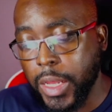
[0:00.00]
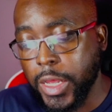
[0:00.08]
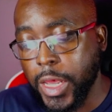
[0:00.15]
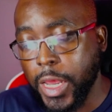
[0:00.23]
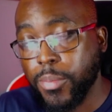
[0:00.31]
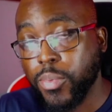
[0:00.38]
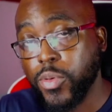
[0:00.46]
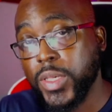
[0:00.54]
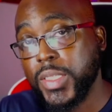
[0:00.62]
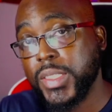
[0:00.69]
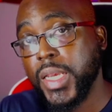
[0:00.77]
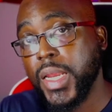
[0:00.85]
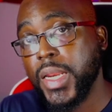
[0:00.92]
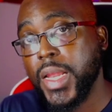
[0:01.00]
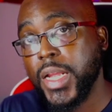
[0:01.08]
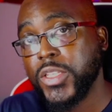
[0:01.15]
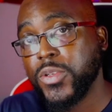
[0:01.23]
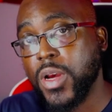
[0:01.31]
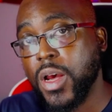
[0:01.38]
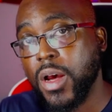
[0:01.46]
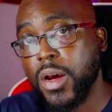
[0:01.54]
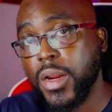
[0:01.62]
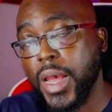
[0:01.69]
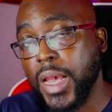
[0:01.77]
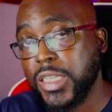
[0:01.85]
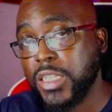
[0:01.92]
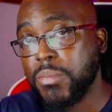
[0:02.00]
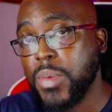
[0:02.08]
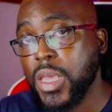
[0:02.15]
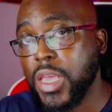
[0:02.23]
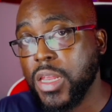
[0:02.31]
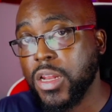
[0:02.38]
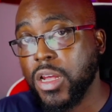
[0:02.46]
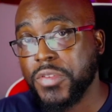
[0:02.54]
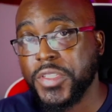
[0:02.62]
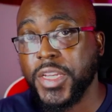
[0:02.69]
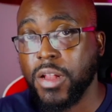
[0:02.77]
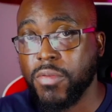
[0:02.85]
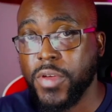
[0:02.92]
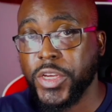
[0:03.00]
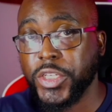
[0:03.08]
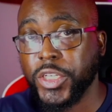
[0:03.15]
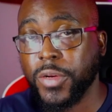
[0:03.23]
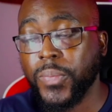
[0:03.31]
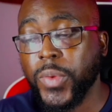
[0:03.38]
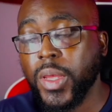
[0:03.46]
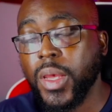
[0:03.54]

and present that to God as a mean of salvation.